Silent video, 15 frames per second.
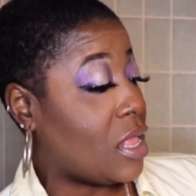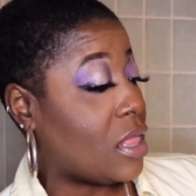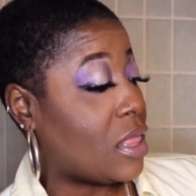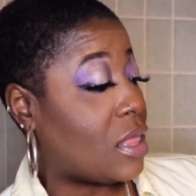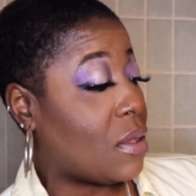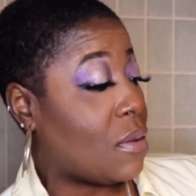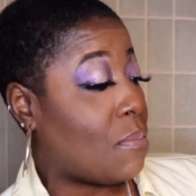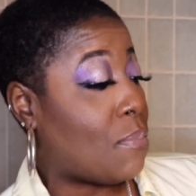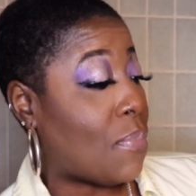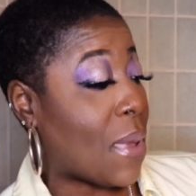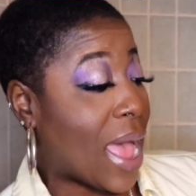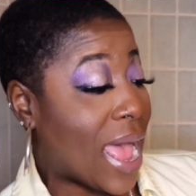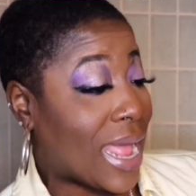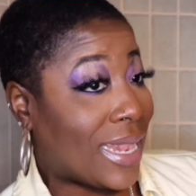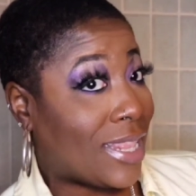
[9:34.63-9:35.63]
The
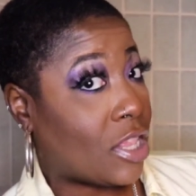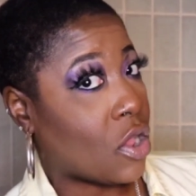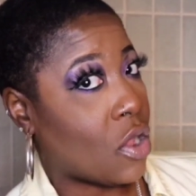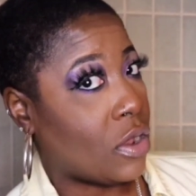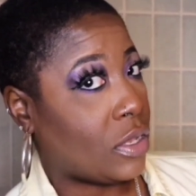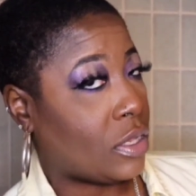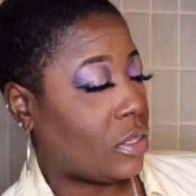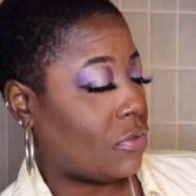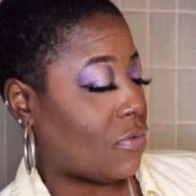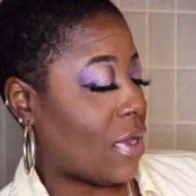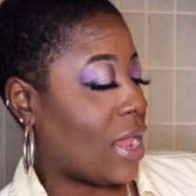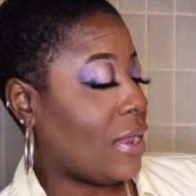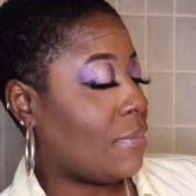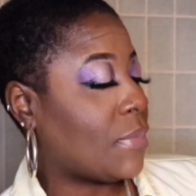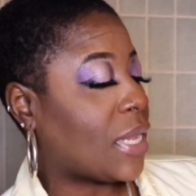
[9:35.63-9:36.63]
bad thoughts,
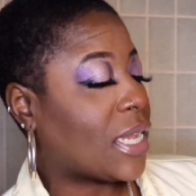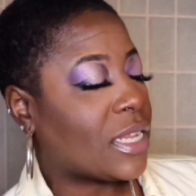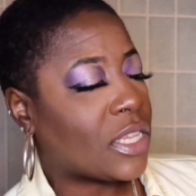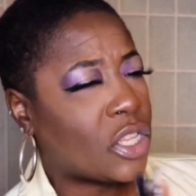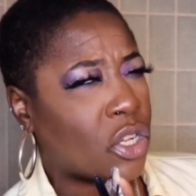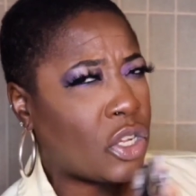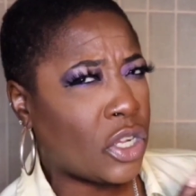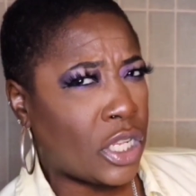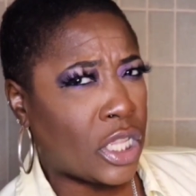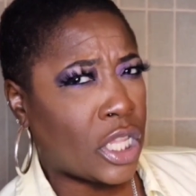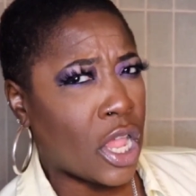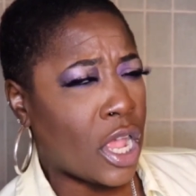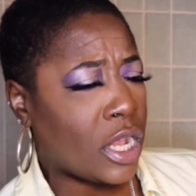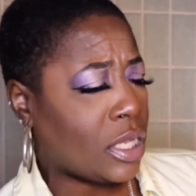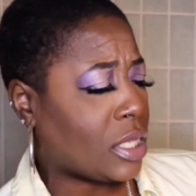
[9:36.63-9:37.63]
right? Because the good
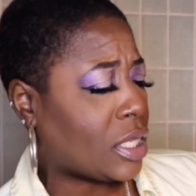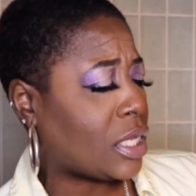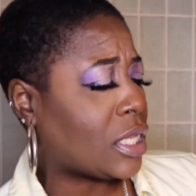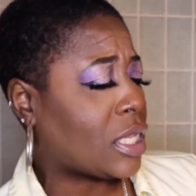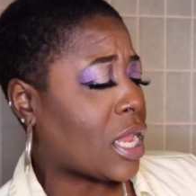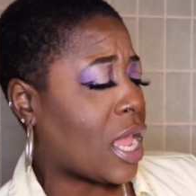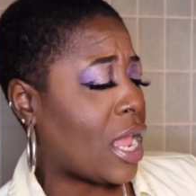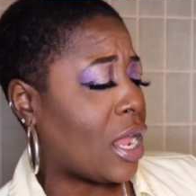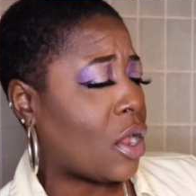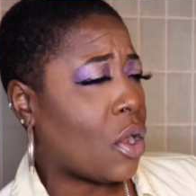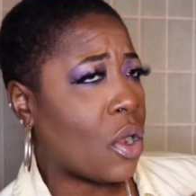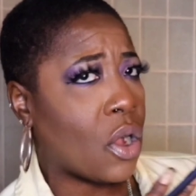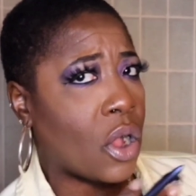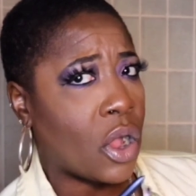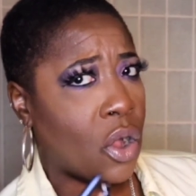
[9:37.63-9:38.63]
thoughts is like,
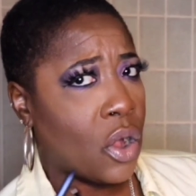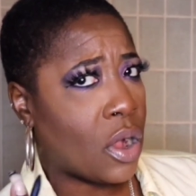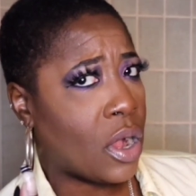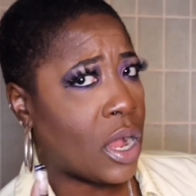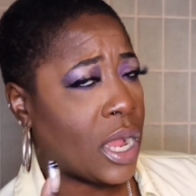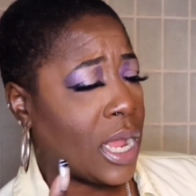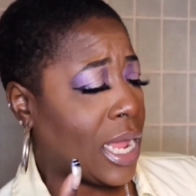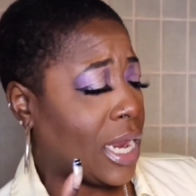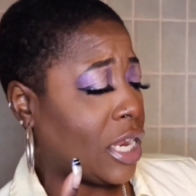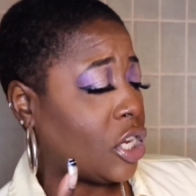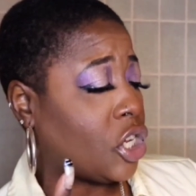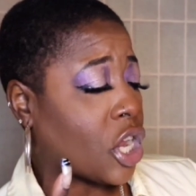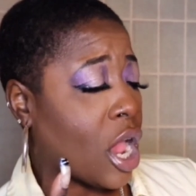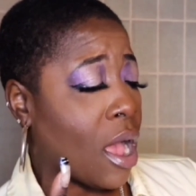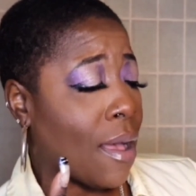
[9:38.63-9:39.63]
get a
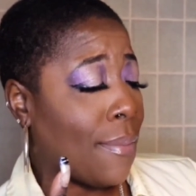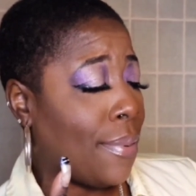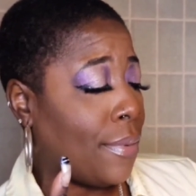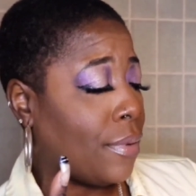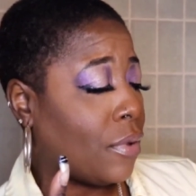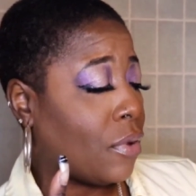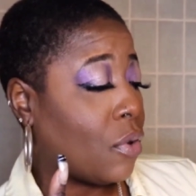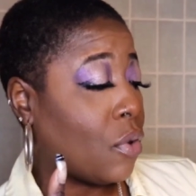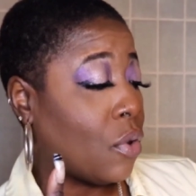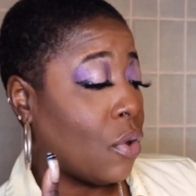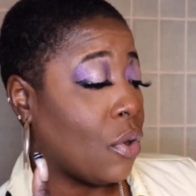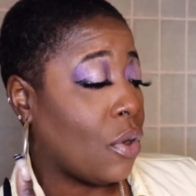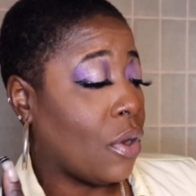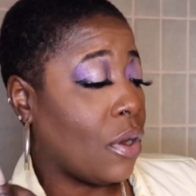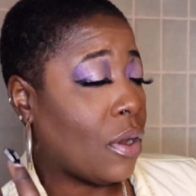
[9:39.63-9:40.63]
job,
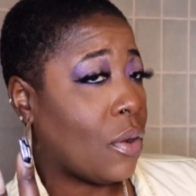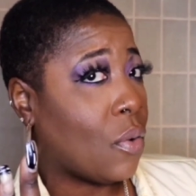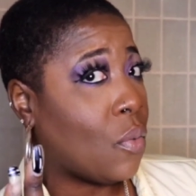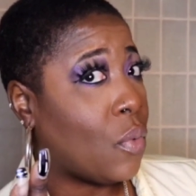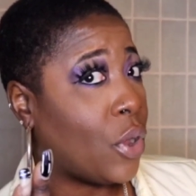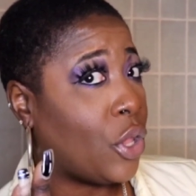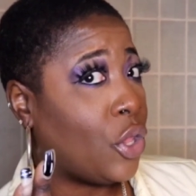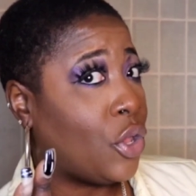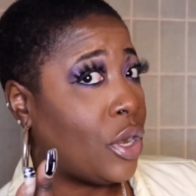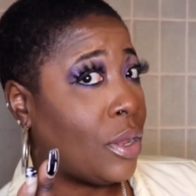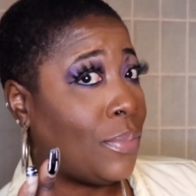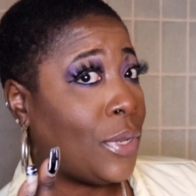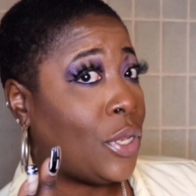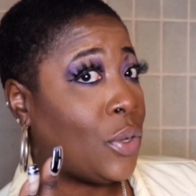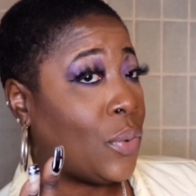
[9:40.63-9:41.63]
or what you're going to
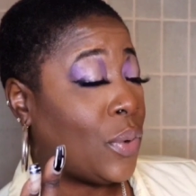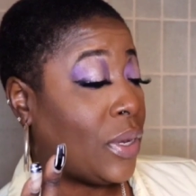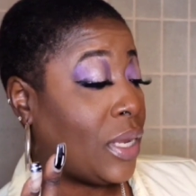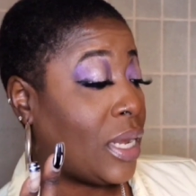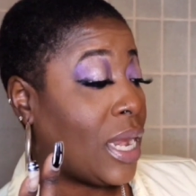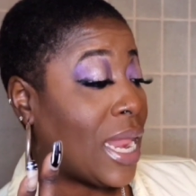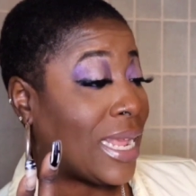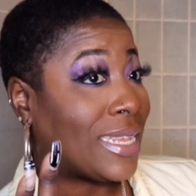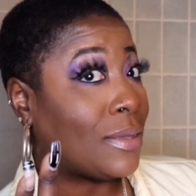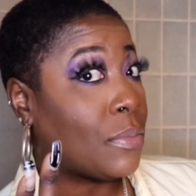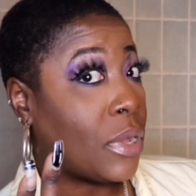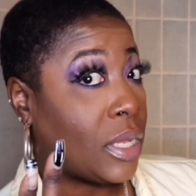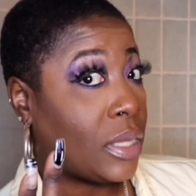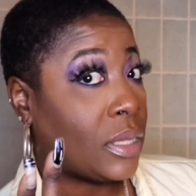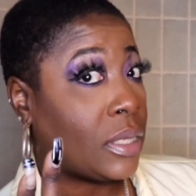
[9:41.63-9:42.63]
be doing next
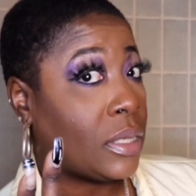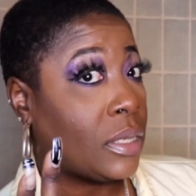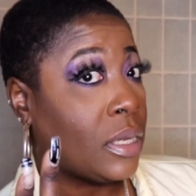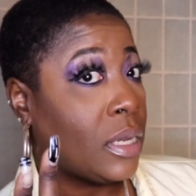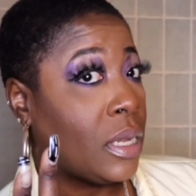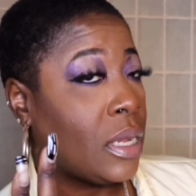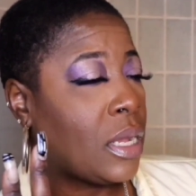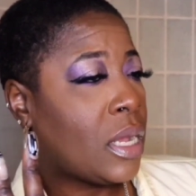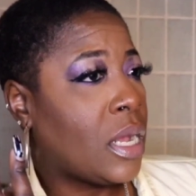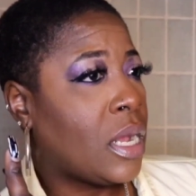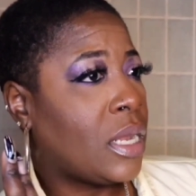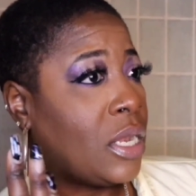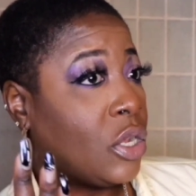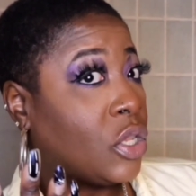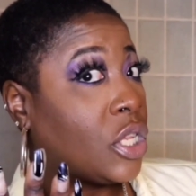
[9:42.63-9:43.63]
month.
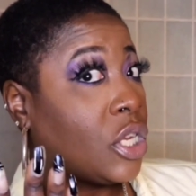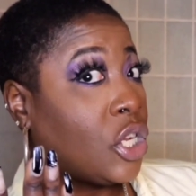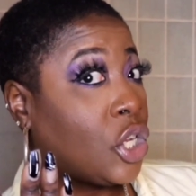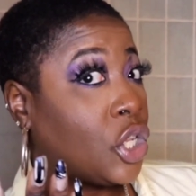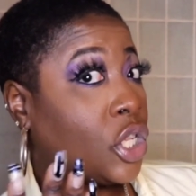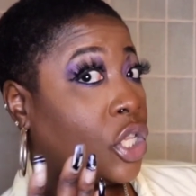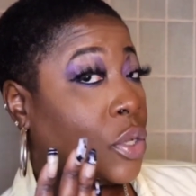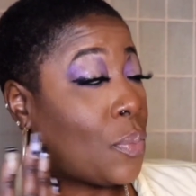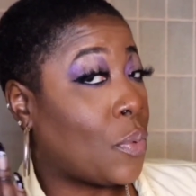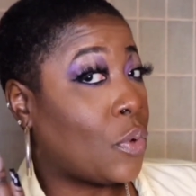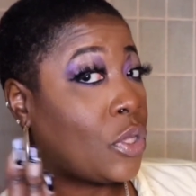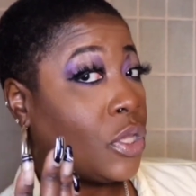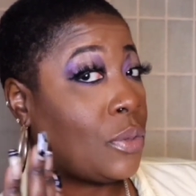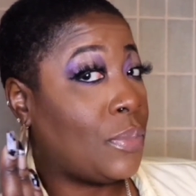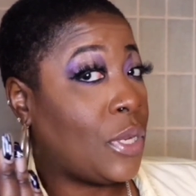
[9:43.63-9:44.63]
Those are
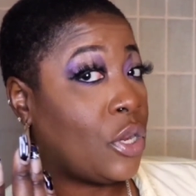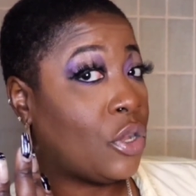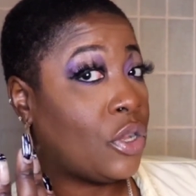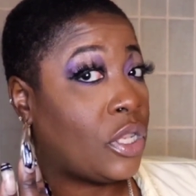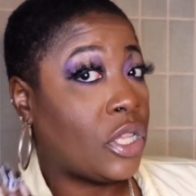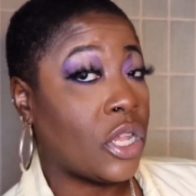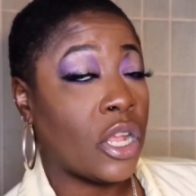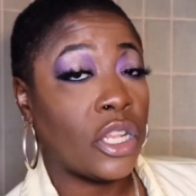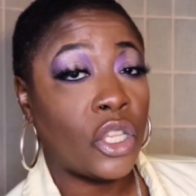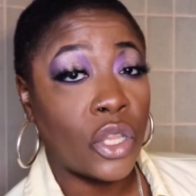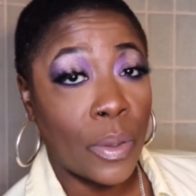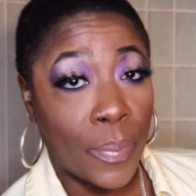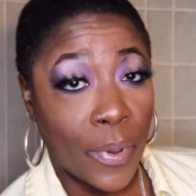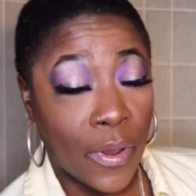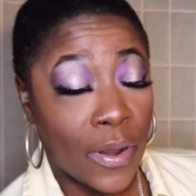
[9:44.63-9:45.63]
supposed to be the good thoughts. So
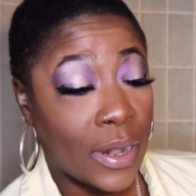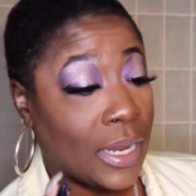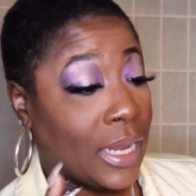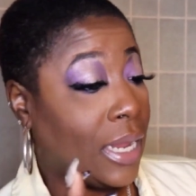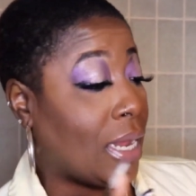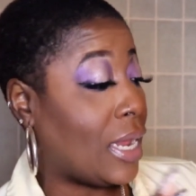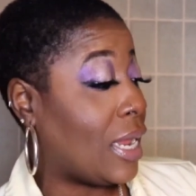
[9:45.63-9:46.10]
apparently,